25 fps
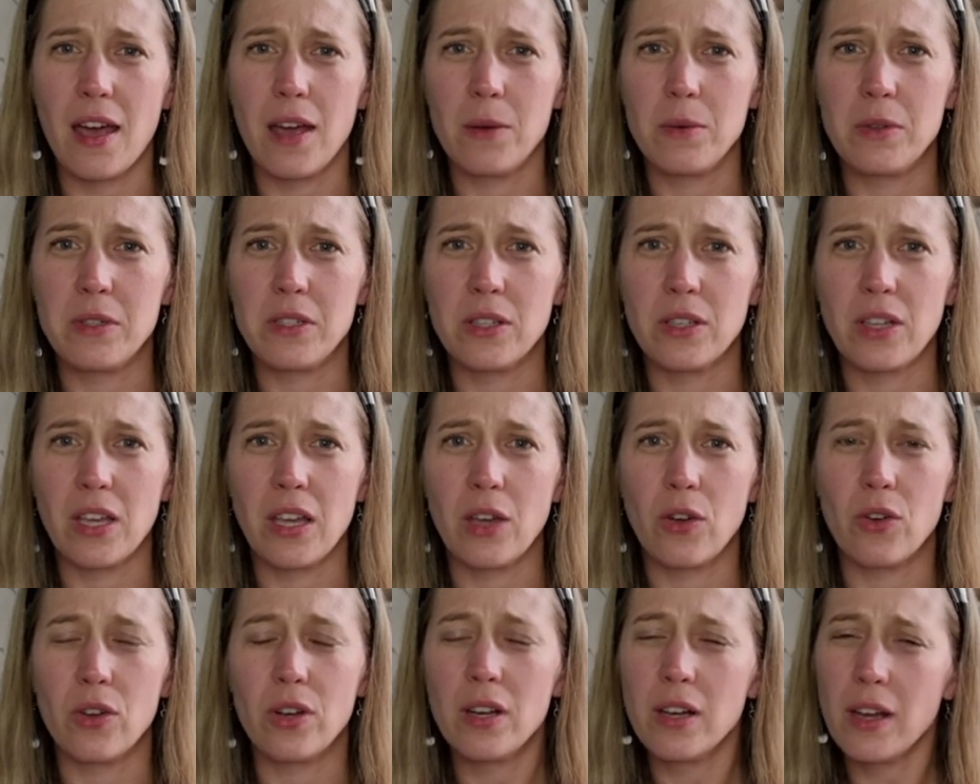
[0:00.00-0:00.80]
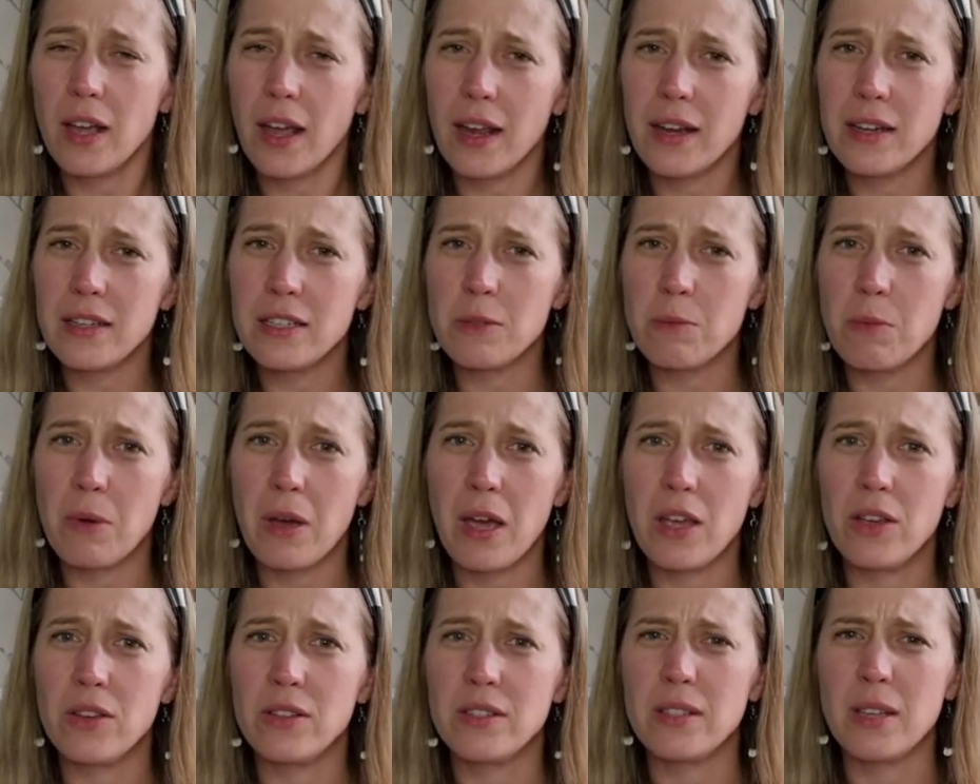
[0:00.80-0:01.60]
I was looking online to
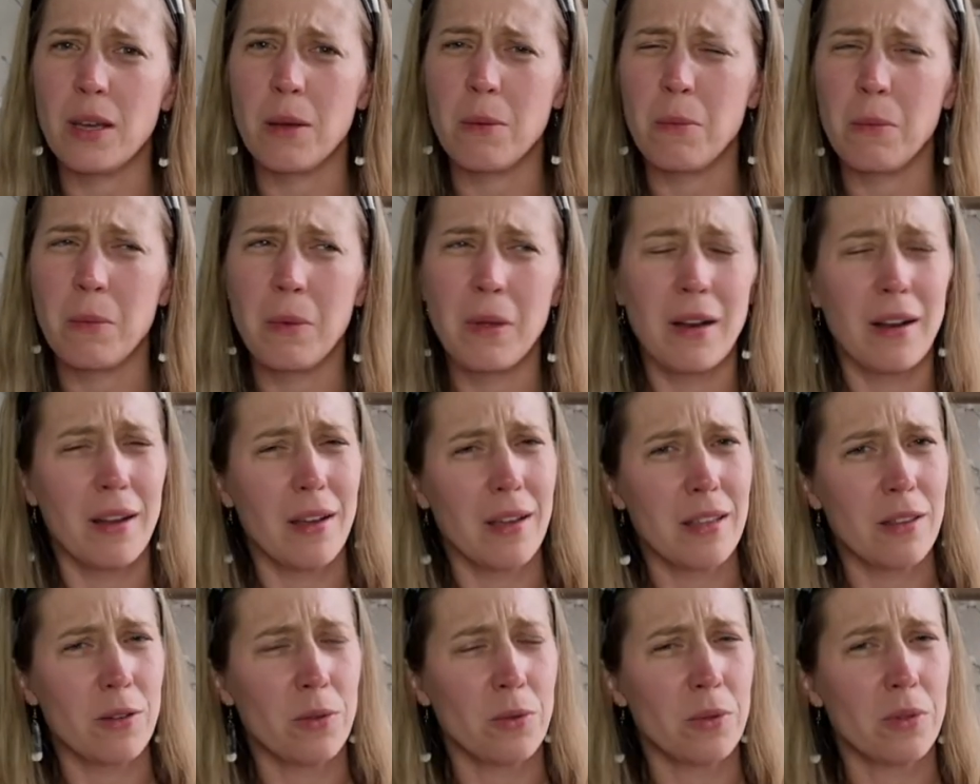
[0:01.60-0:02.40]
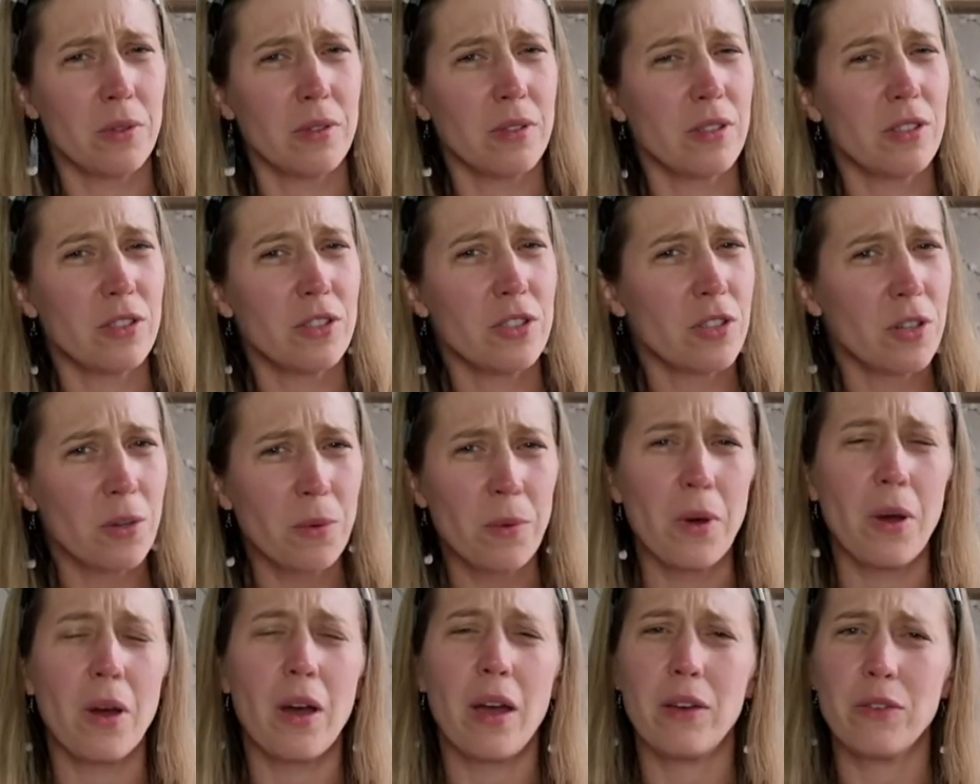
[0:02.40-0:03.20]
buy her some, and I thought, do you
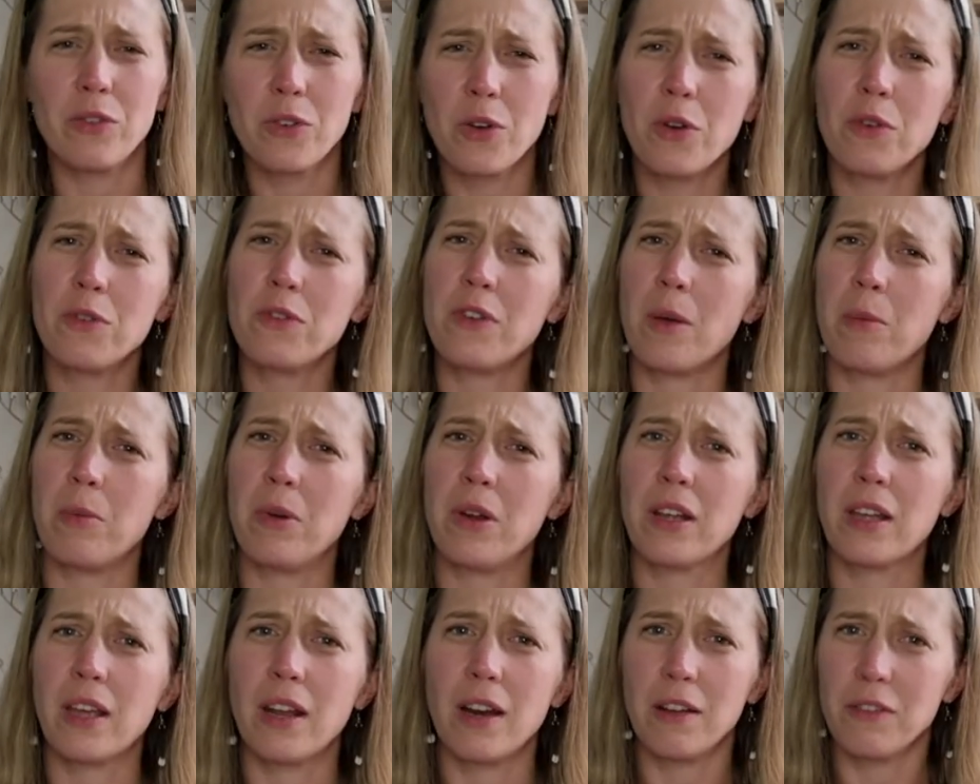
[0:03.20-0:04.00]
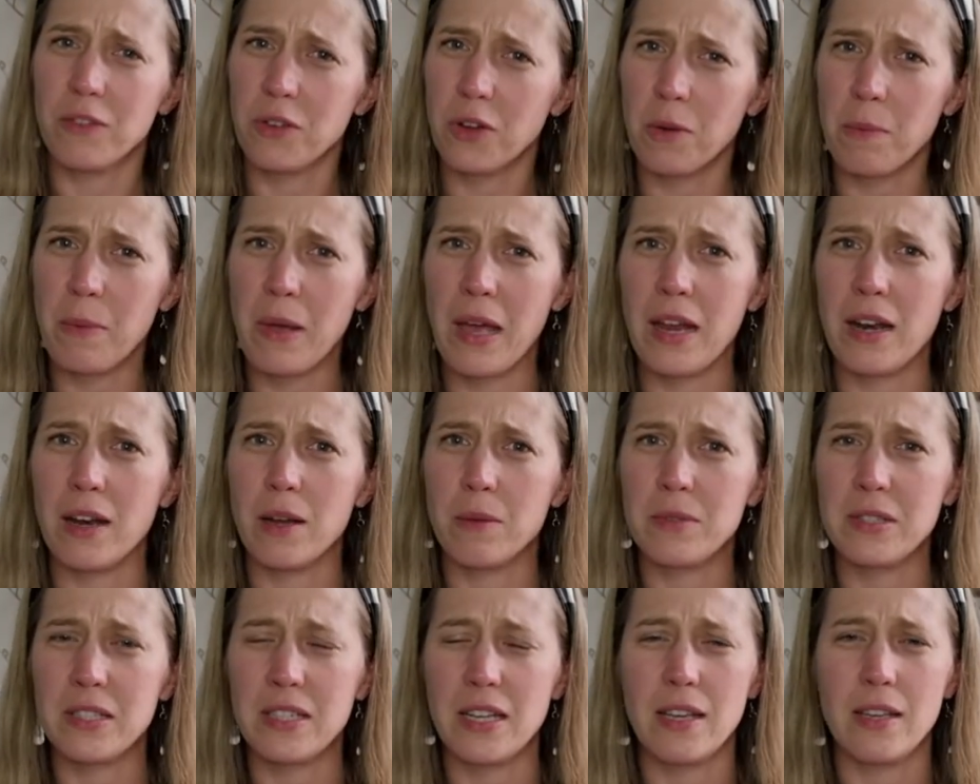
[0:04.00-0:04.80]
know what, I've got fabric and I've got a pattern
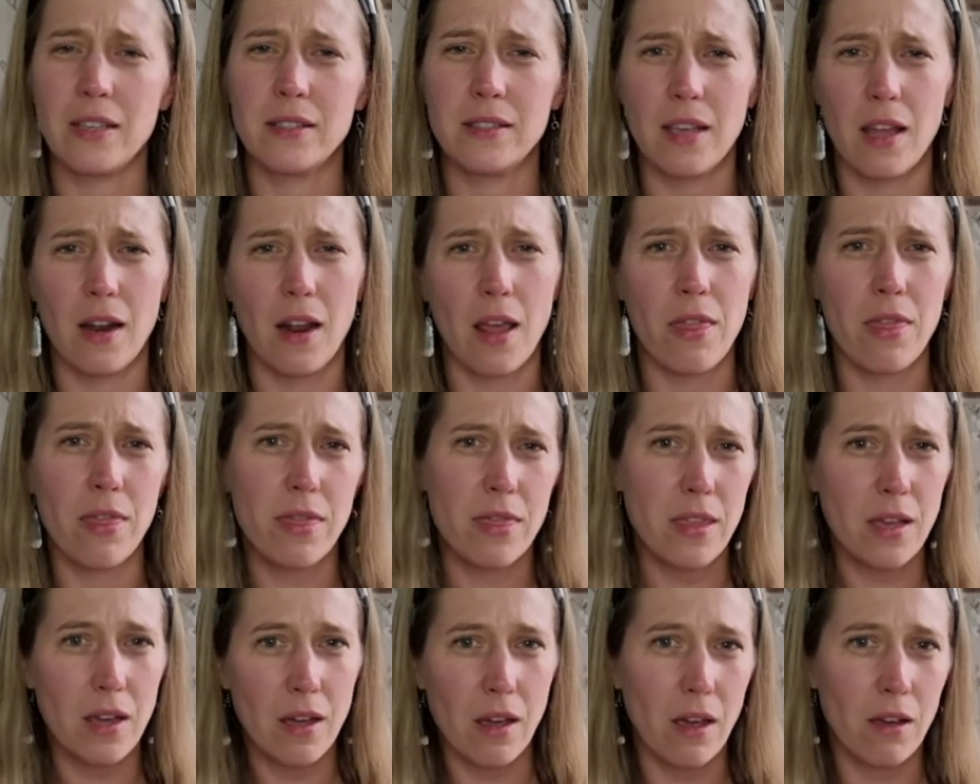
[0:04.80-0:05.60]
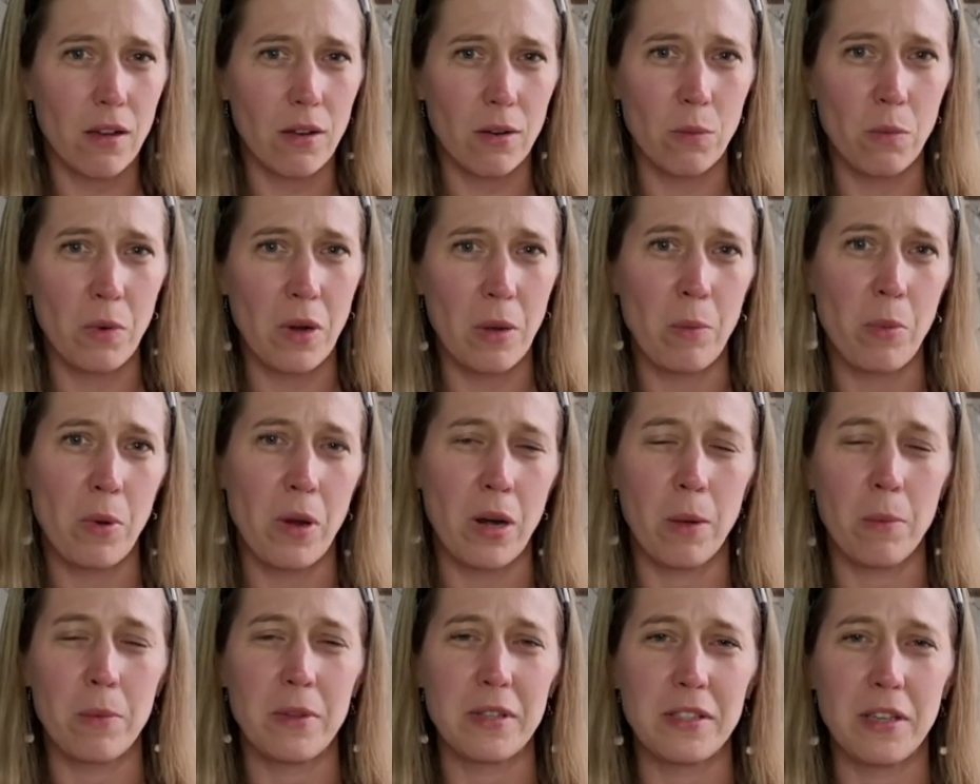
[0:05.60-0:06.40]
upstairs, and I think I could whip
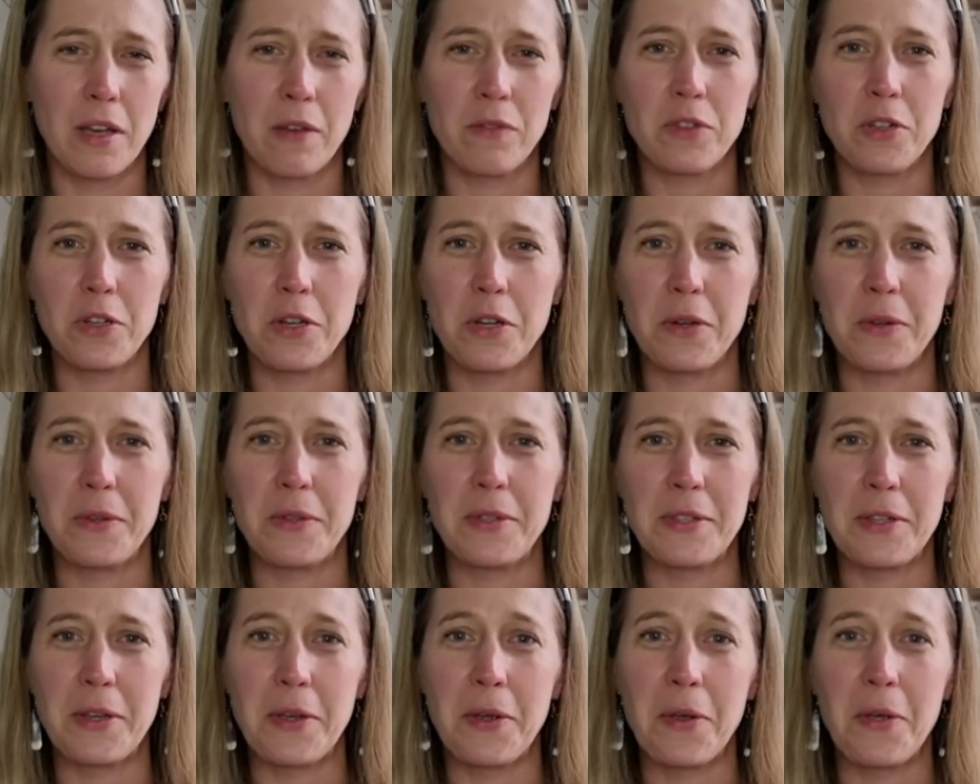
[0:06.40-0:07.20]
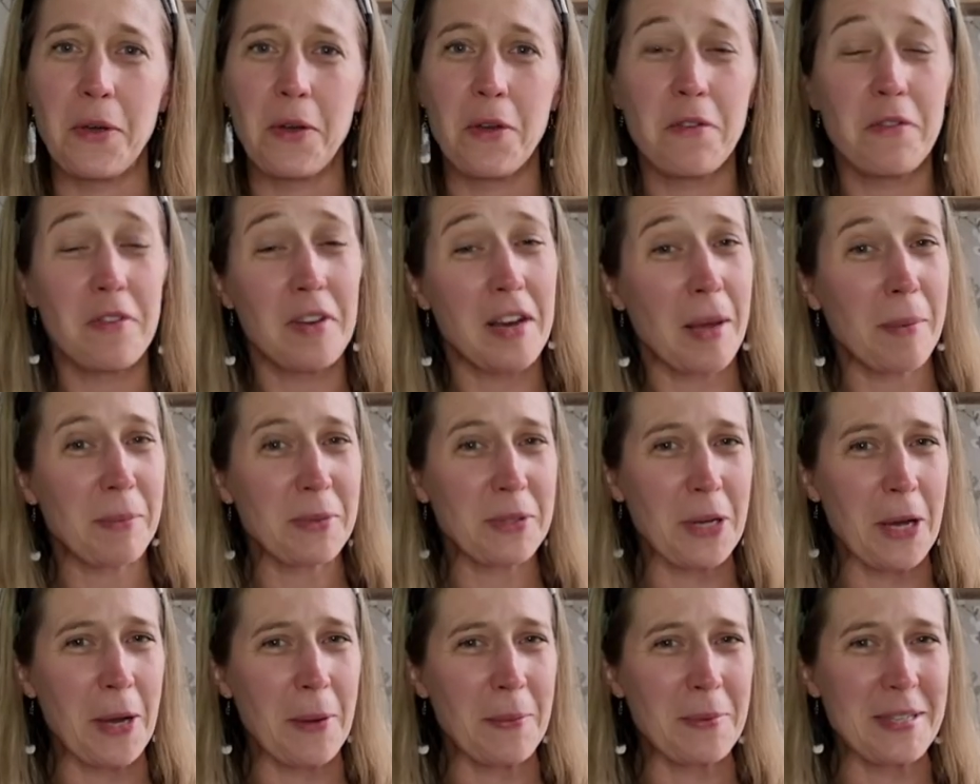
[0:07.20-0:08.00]
one up this afternoon. So over nap
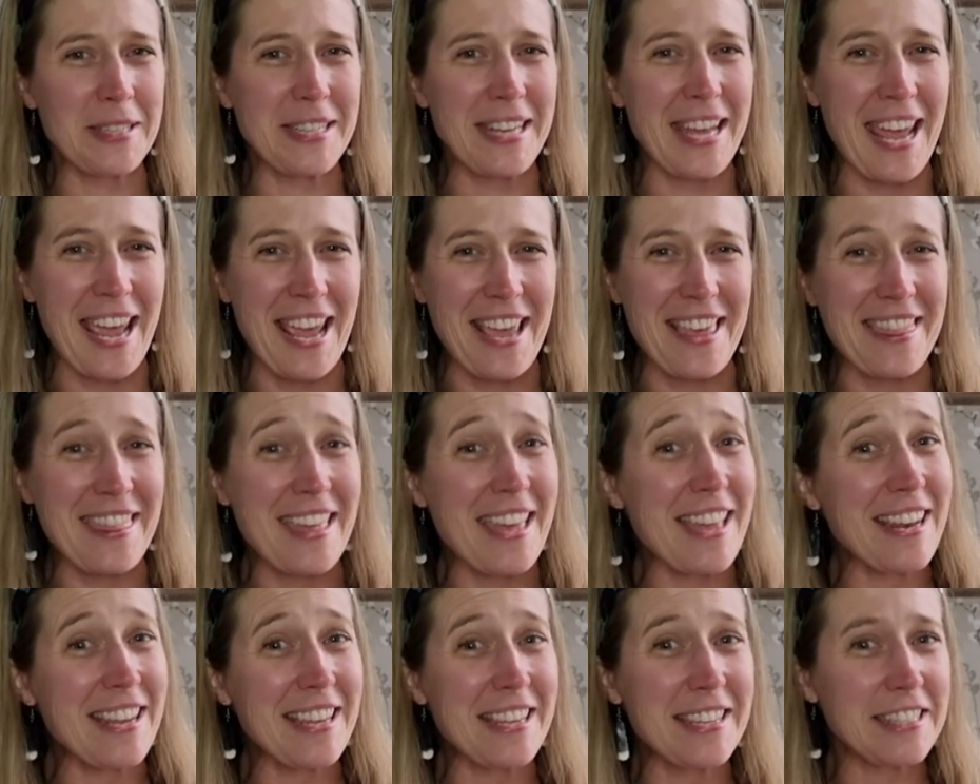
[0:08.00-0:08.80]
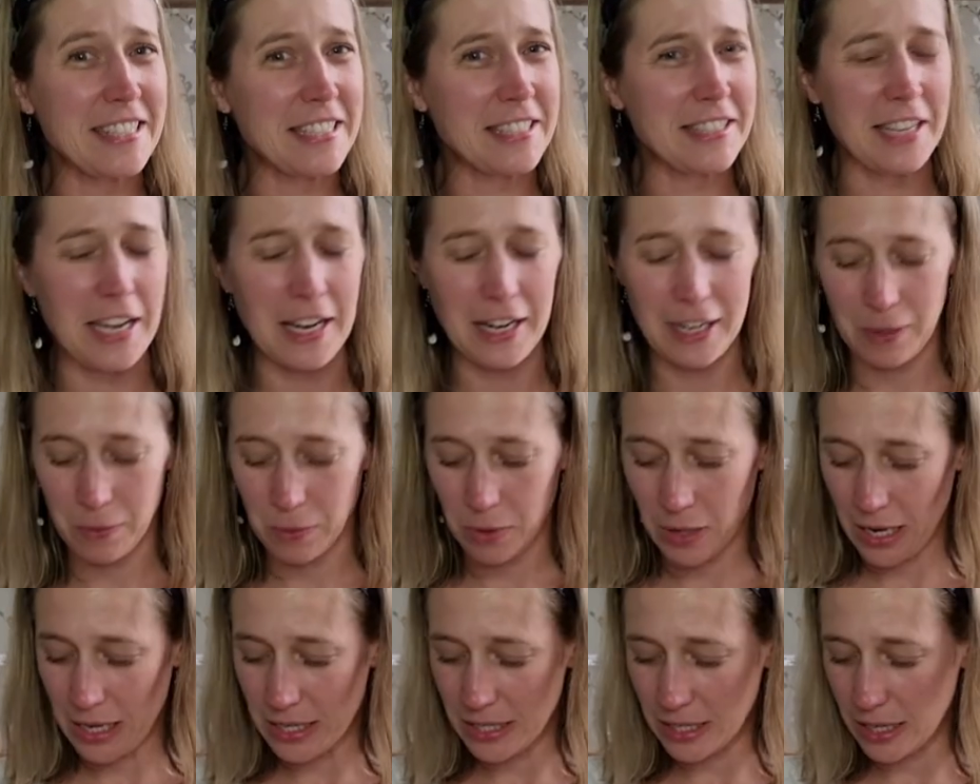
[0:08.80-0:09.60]
time today, that is exactly
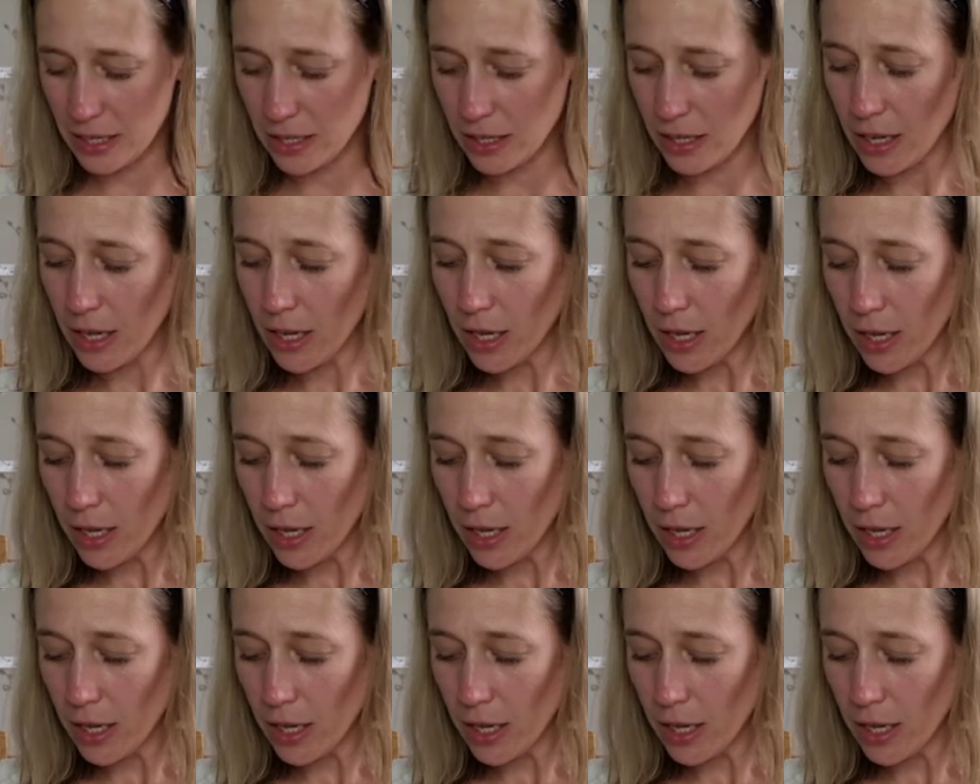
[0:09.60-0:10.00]
what I did.